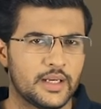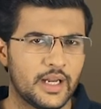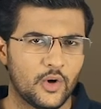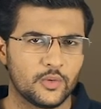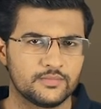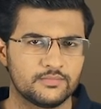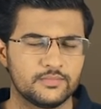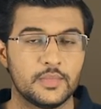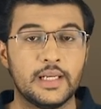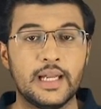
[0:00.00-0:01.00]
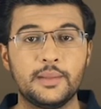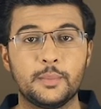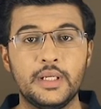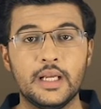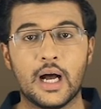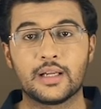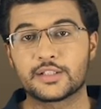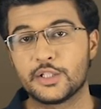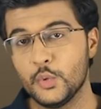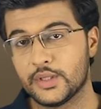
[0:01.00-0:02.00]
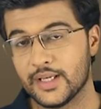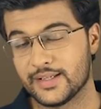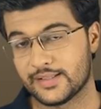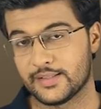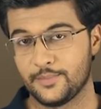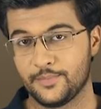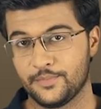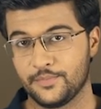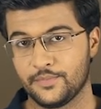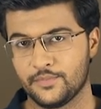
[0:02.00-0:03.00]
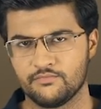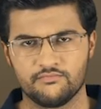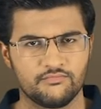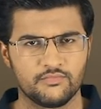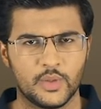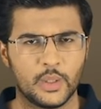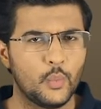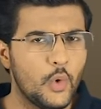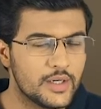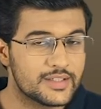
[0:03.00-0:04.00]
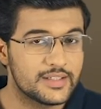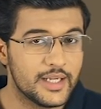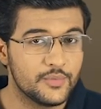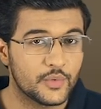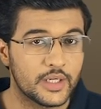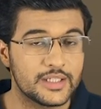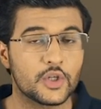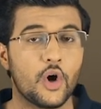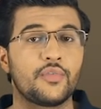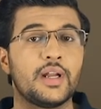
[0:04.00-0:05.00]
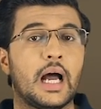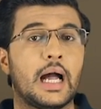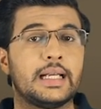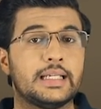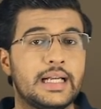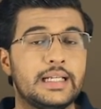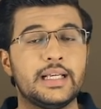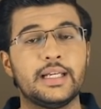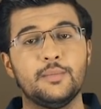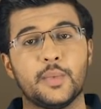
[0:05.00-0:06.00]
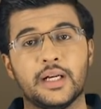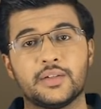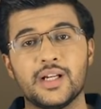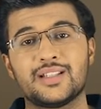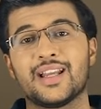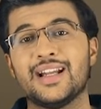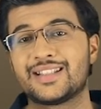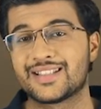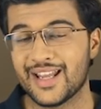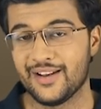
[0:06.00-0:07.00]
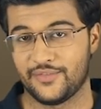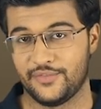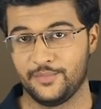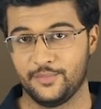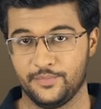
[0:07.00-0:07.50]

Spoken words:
Now, let me ask you this. What's the inverse of an identity matrix itself?